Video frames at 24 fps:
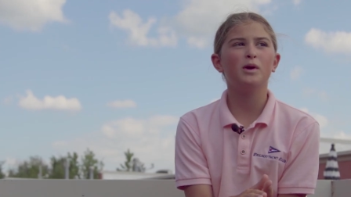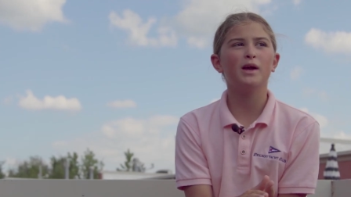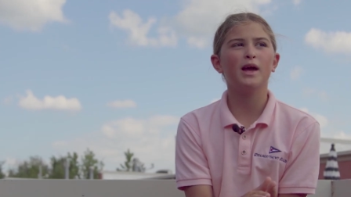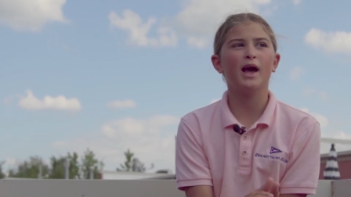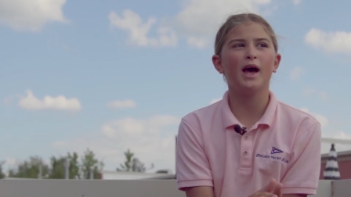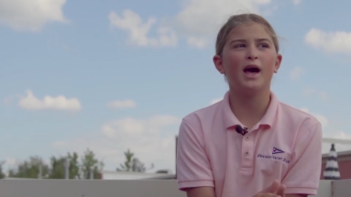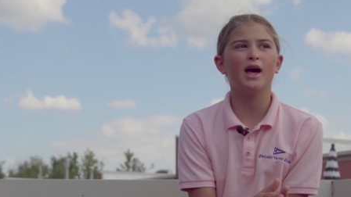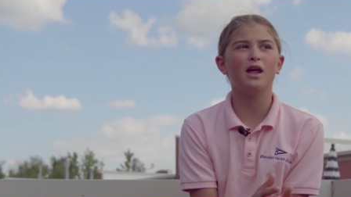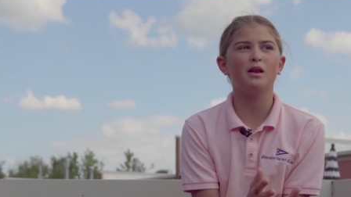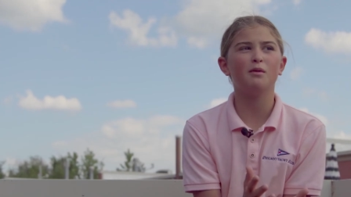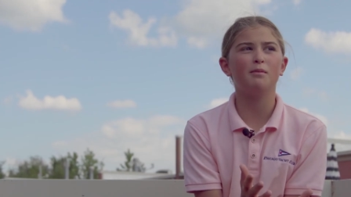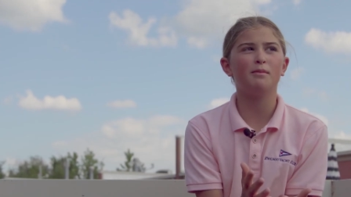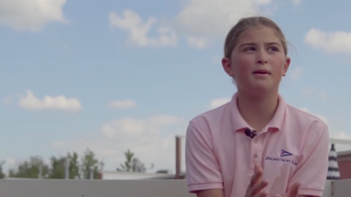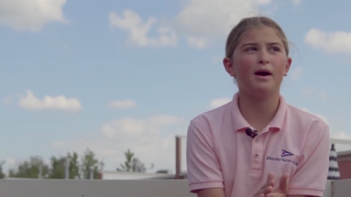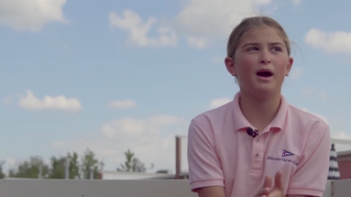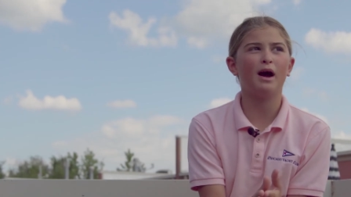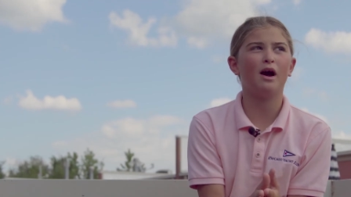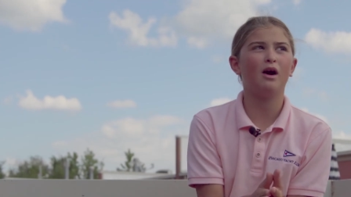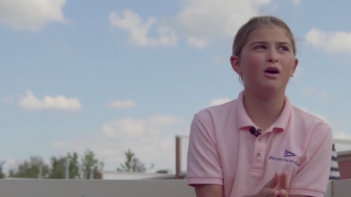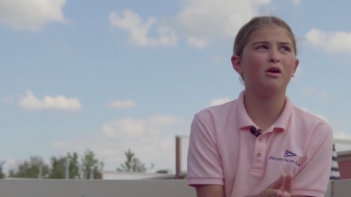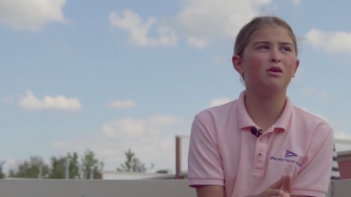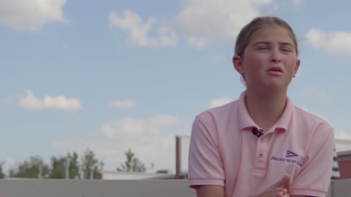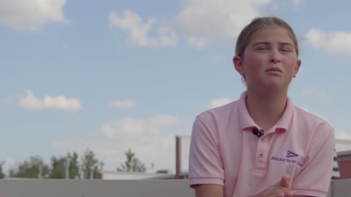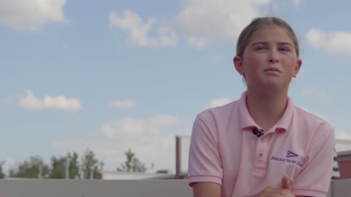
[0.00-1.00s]
We had
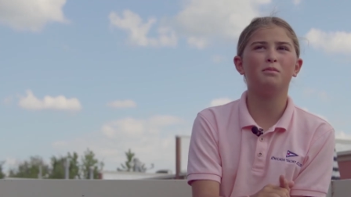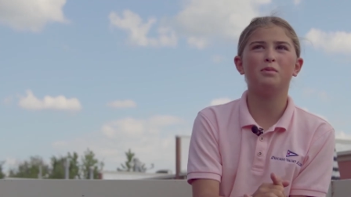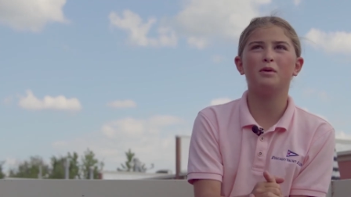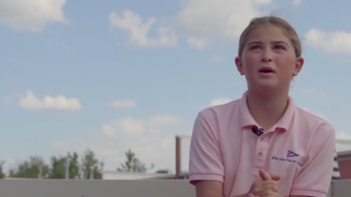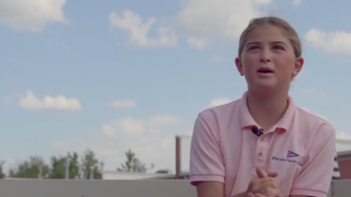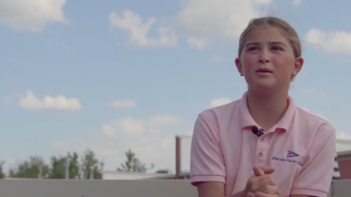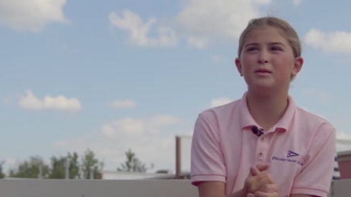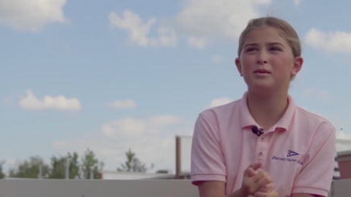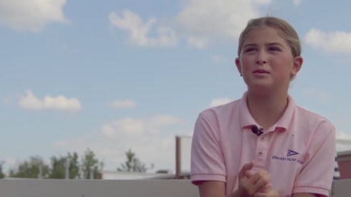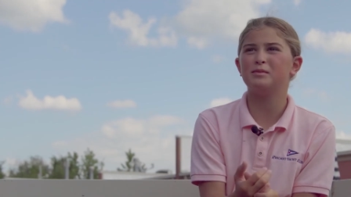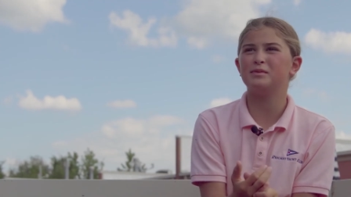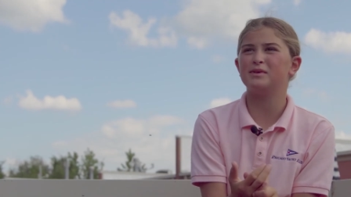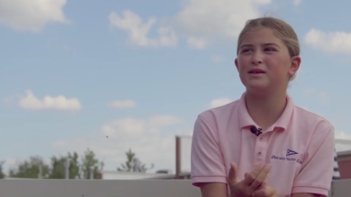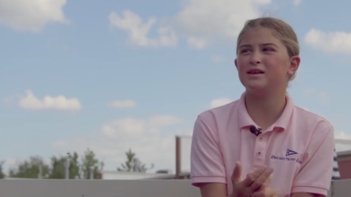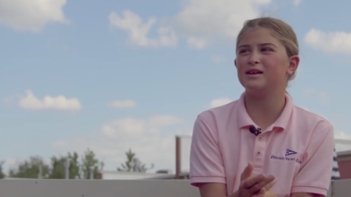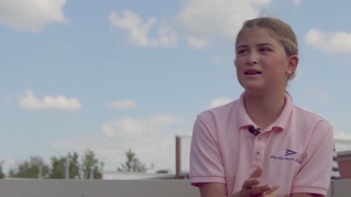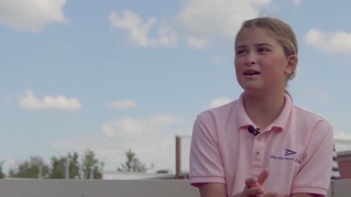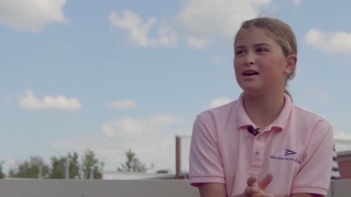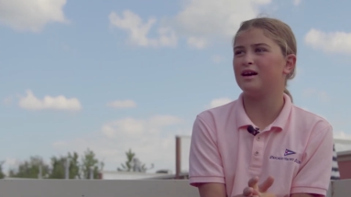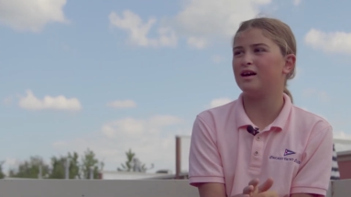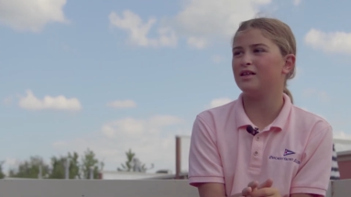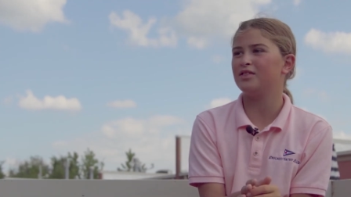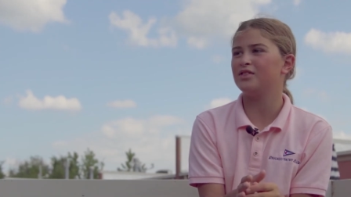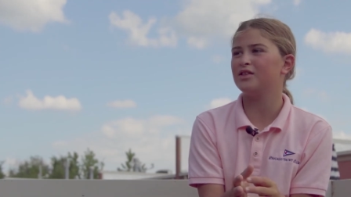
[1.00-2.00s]
about probably,
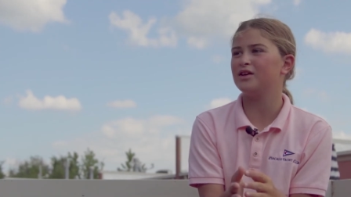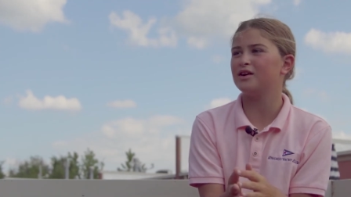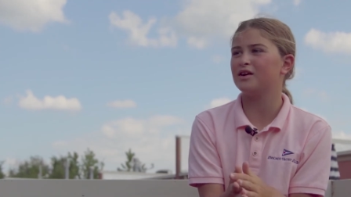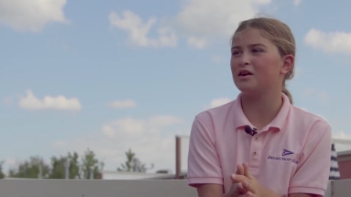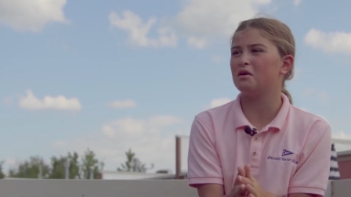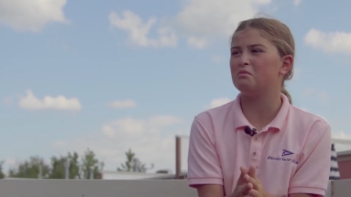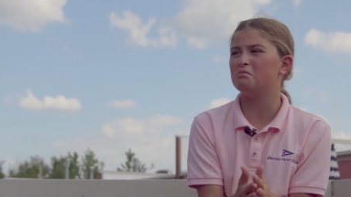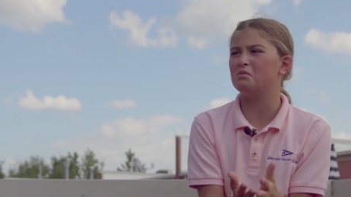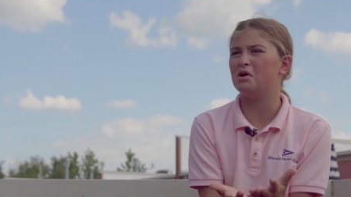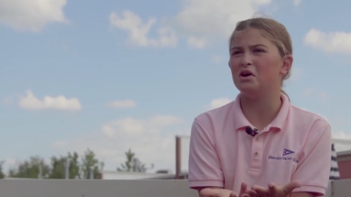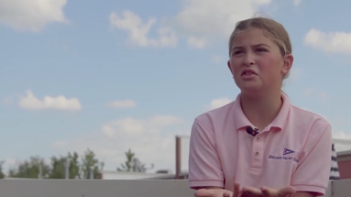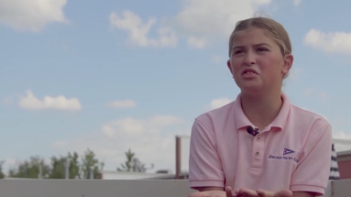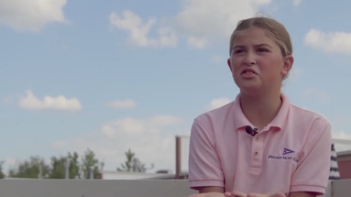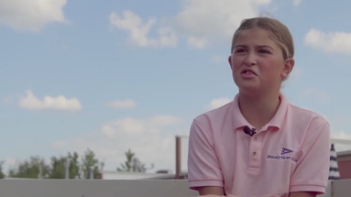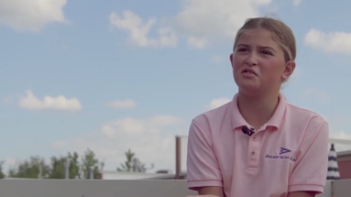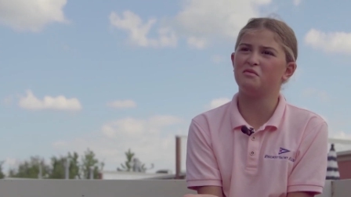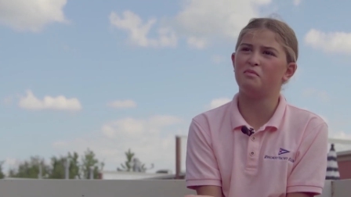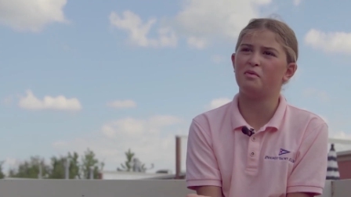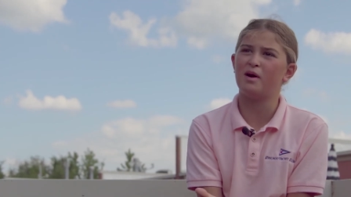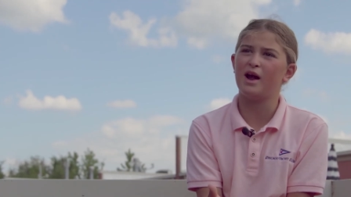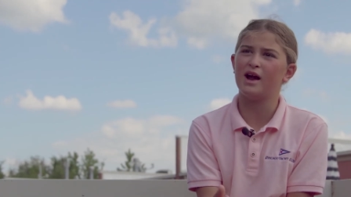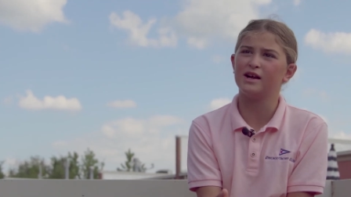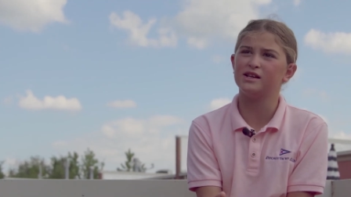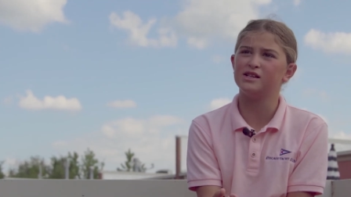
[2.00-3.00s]
I think, a month
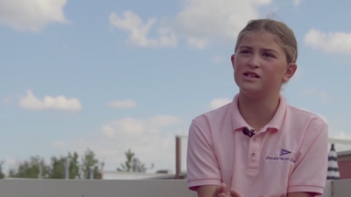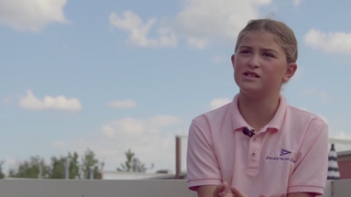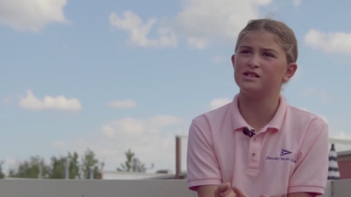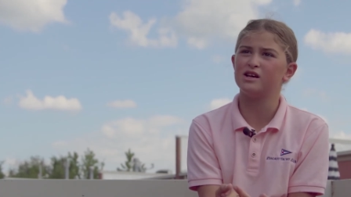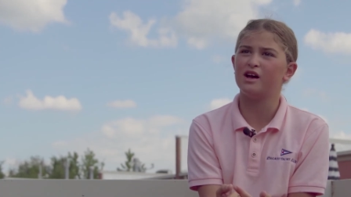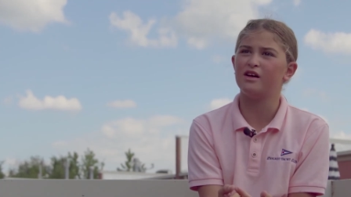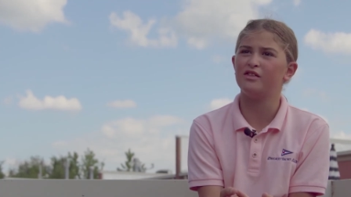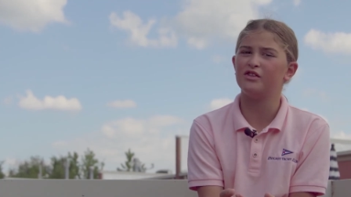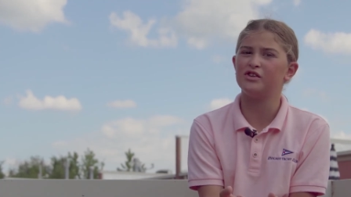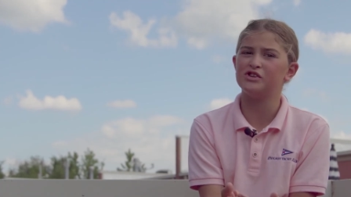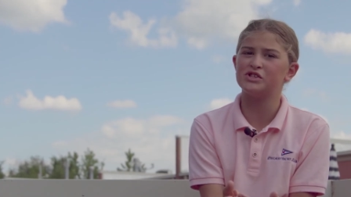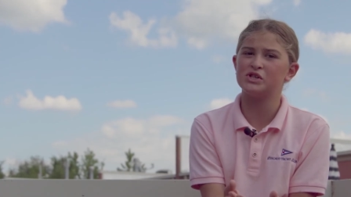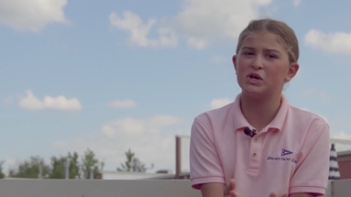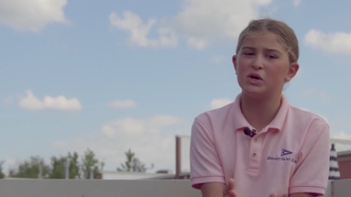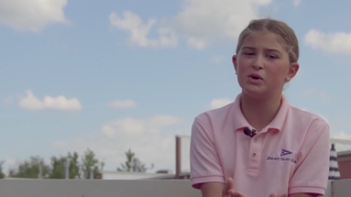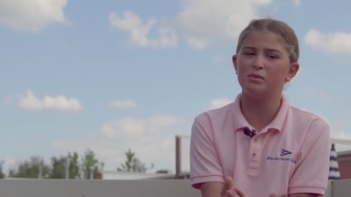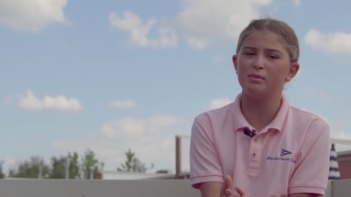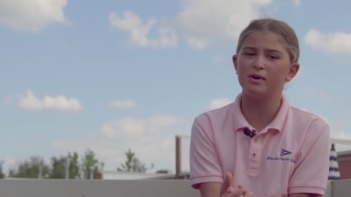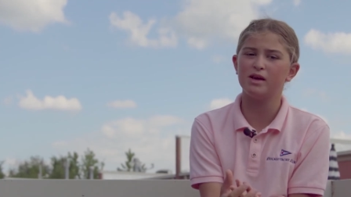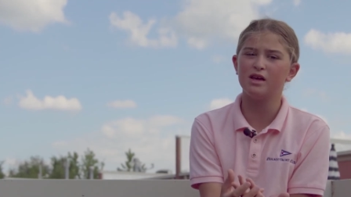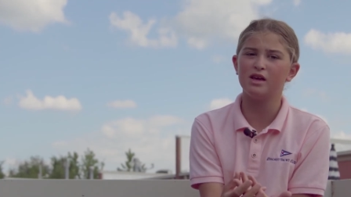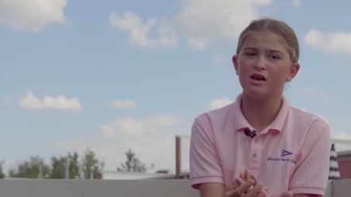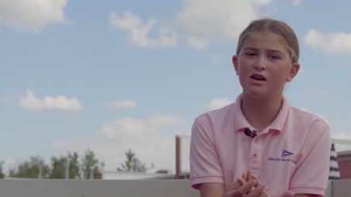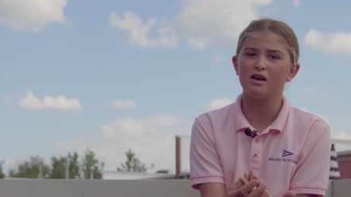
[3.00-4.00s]
of practice on this
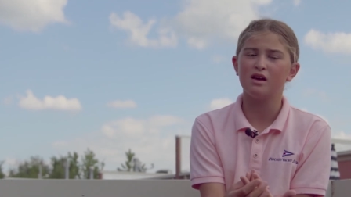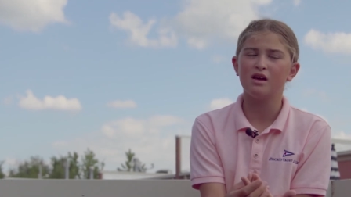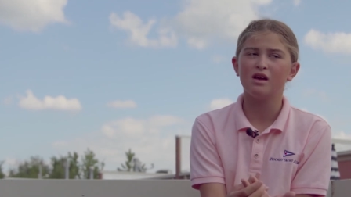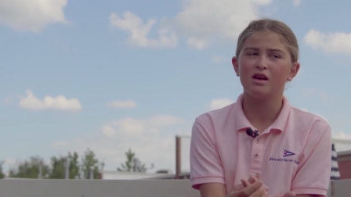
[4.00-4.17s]
Hobie,